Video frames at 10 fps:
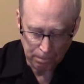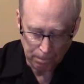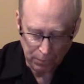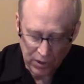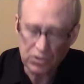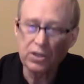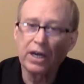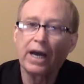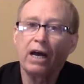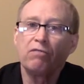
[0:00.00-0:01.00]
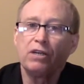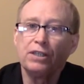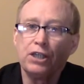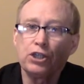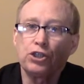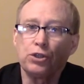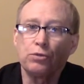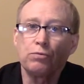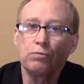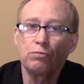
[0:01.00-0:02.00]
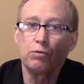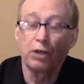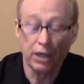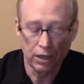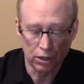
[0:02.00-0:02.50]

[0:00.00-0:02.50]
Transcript: this can have an issue when we get into